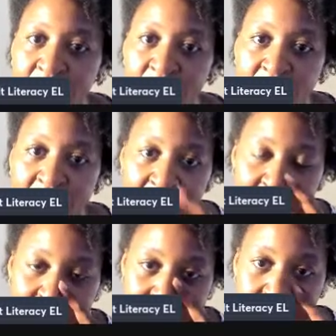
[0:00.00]

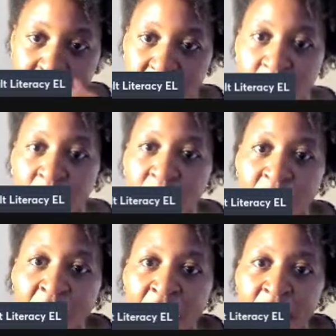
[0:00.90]
Okay, so
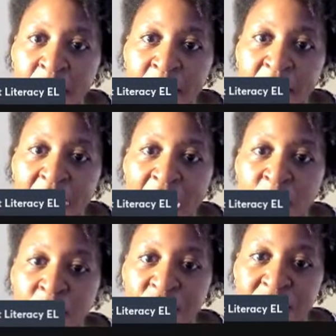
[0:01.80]
I
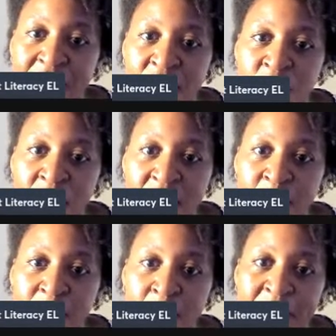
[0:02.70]
will send you a
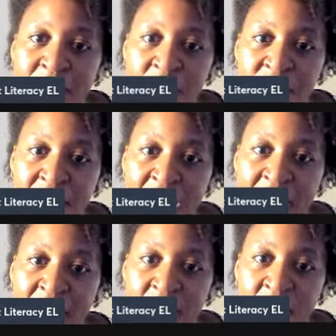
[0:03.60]
similar message to
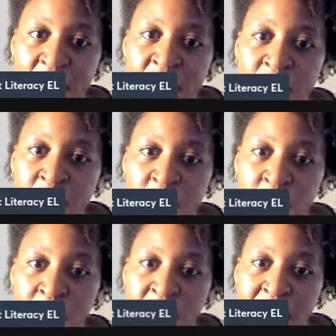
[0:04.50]
that. Look for the
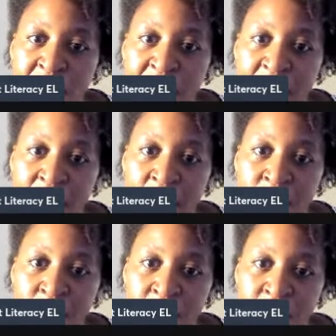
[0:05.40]
words, click
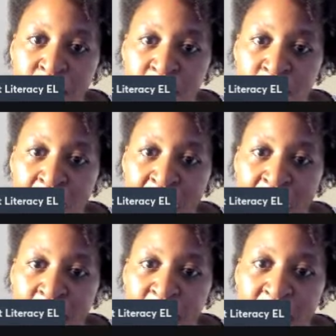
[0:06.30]
here to
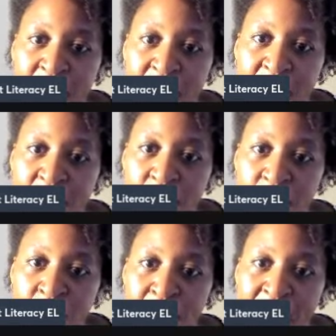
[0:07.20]
subscribe
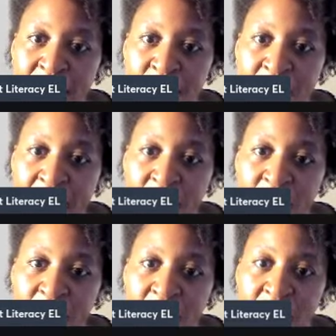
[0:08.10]
to my
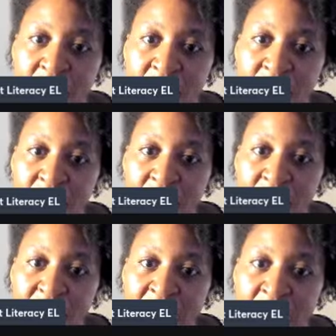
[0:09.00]
channel.
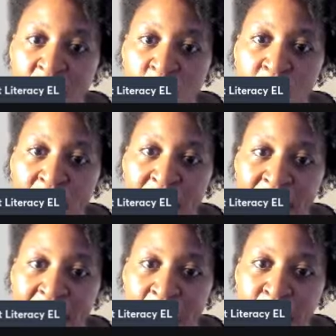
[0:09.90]
Then you will
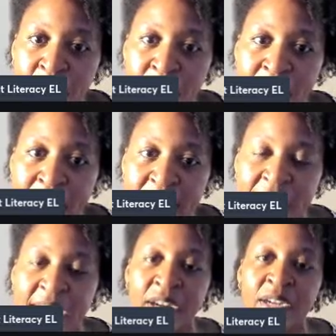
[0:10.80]
click that blue link
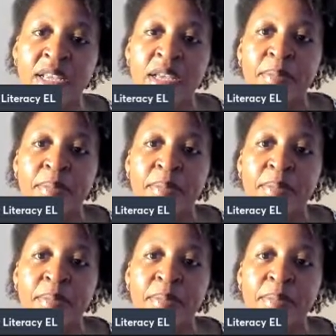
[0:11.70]
there.